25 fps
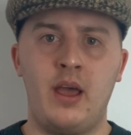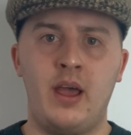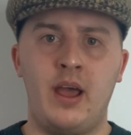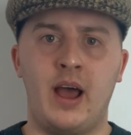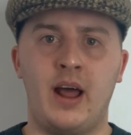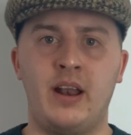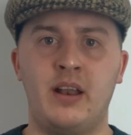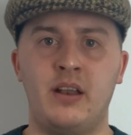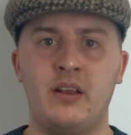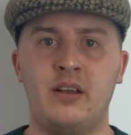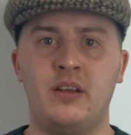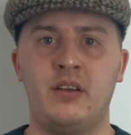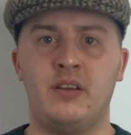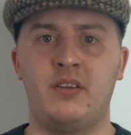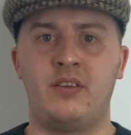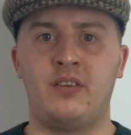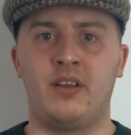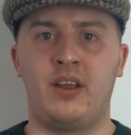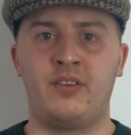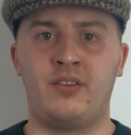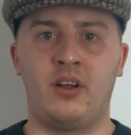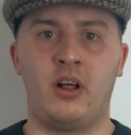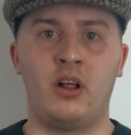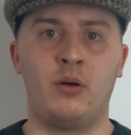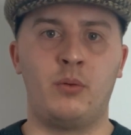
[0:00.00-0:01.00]
And
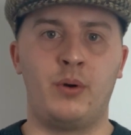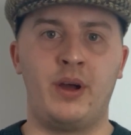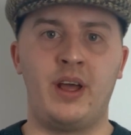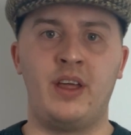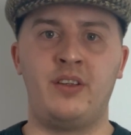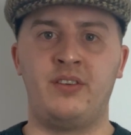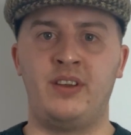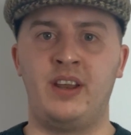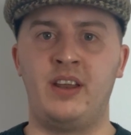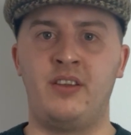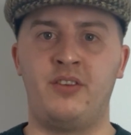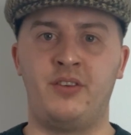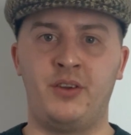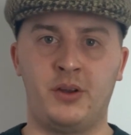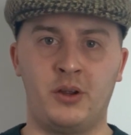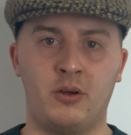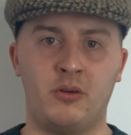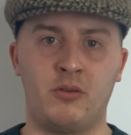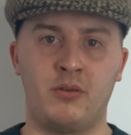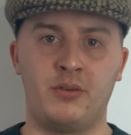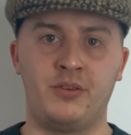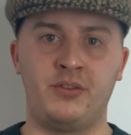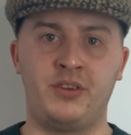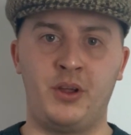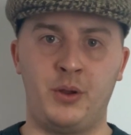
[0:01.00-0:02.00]
as always, you need
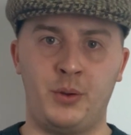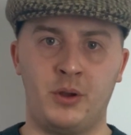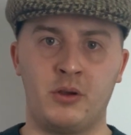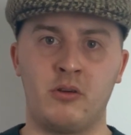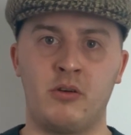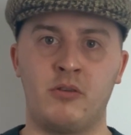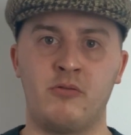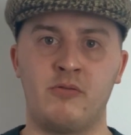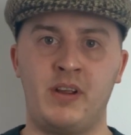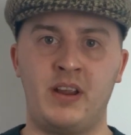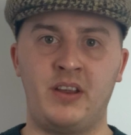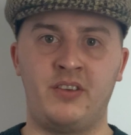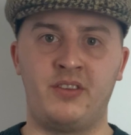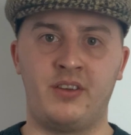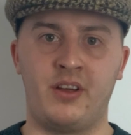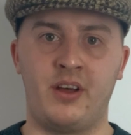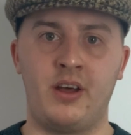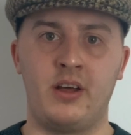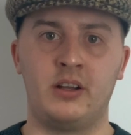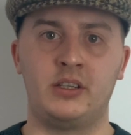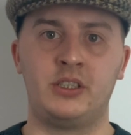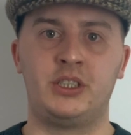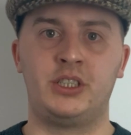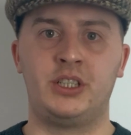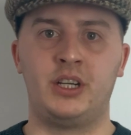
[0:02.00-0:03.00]
to do your own
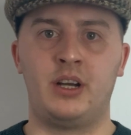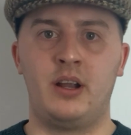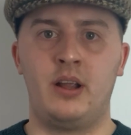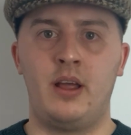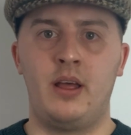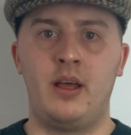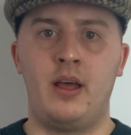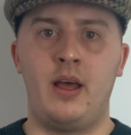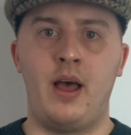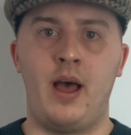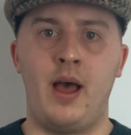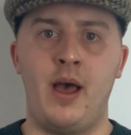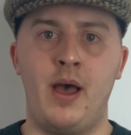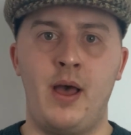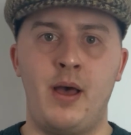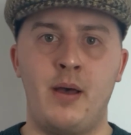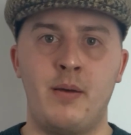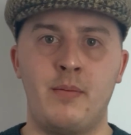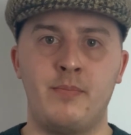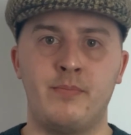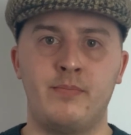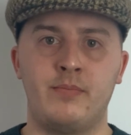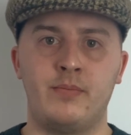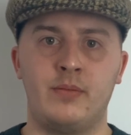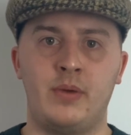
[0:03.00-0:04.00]
research,
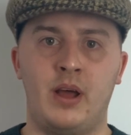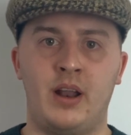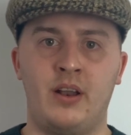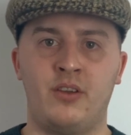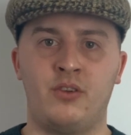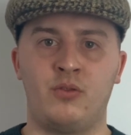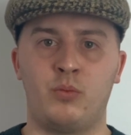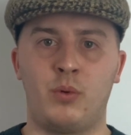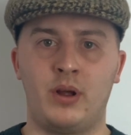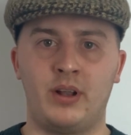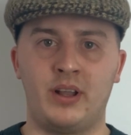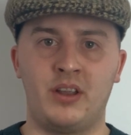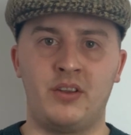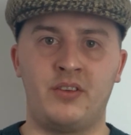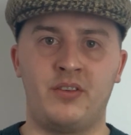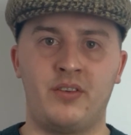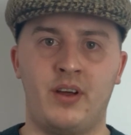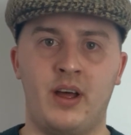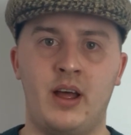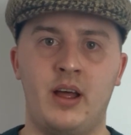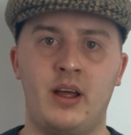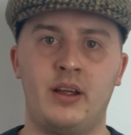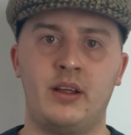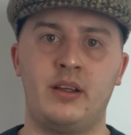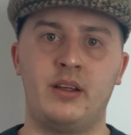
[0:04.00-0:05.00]
and as well as
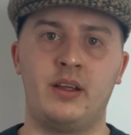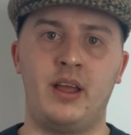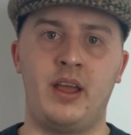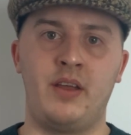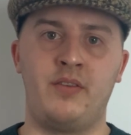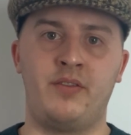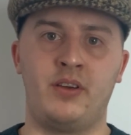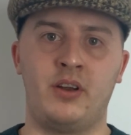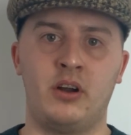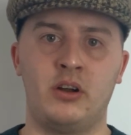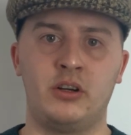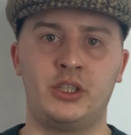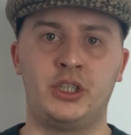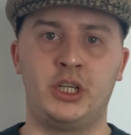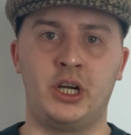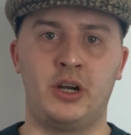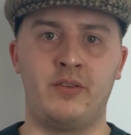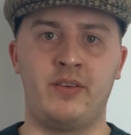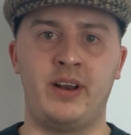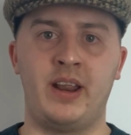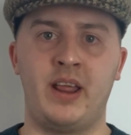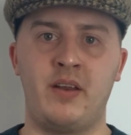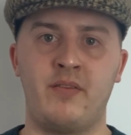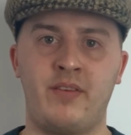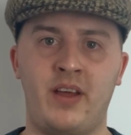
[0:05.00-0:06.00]
that, if you're not sure of
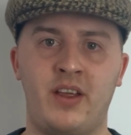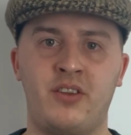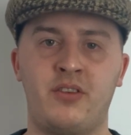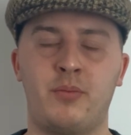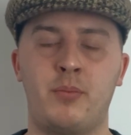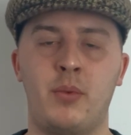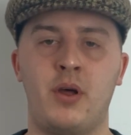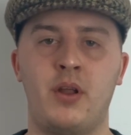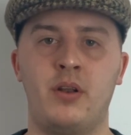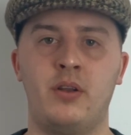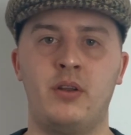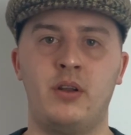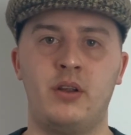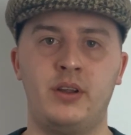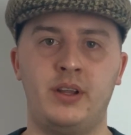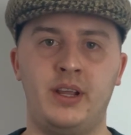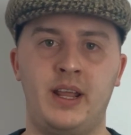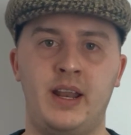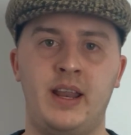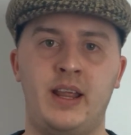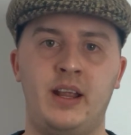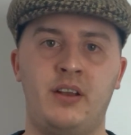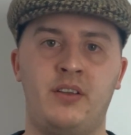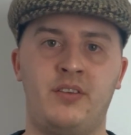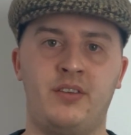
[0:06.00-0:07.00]
any investment, you
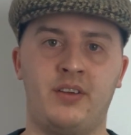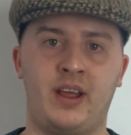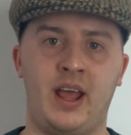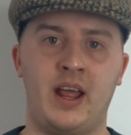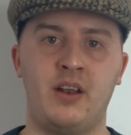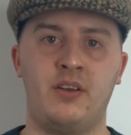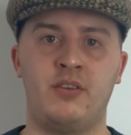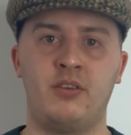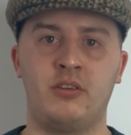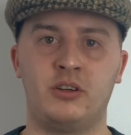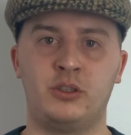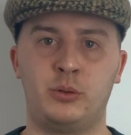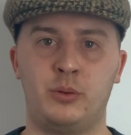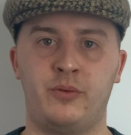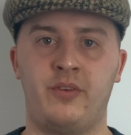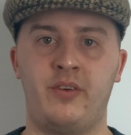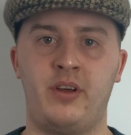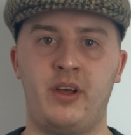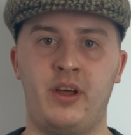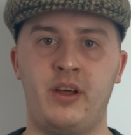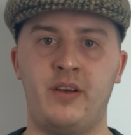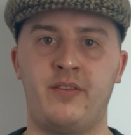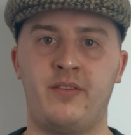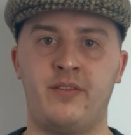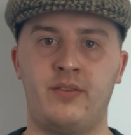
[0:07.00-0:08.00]
need to get in touch with
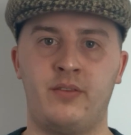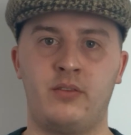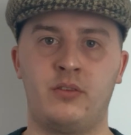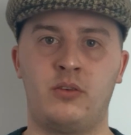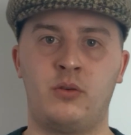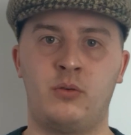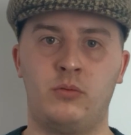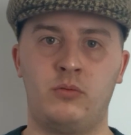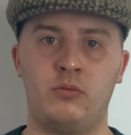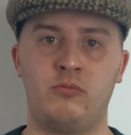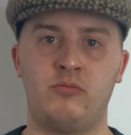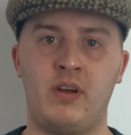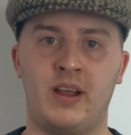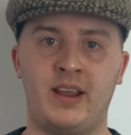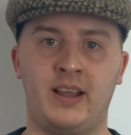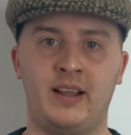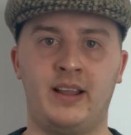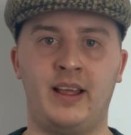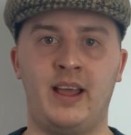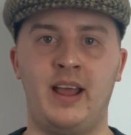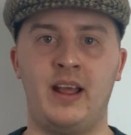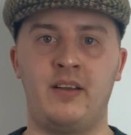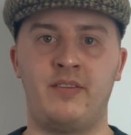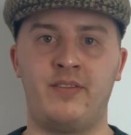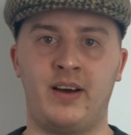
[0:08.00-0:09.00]
a
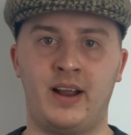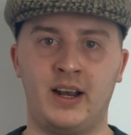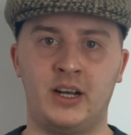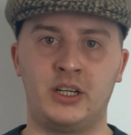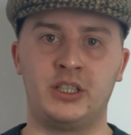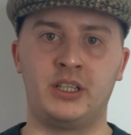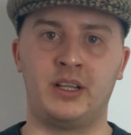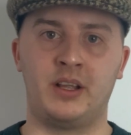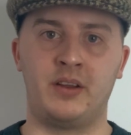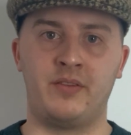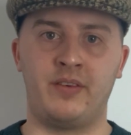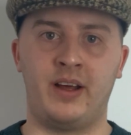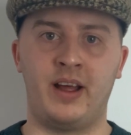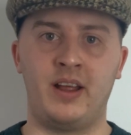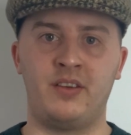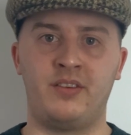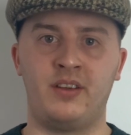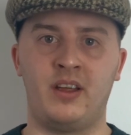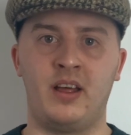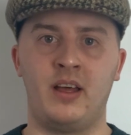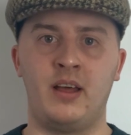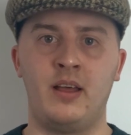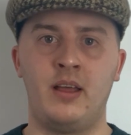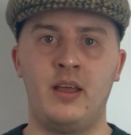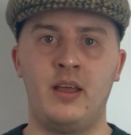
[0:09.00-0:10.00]
regulated financial
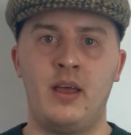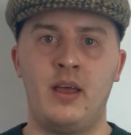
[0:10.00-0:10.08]
advisor.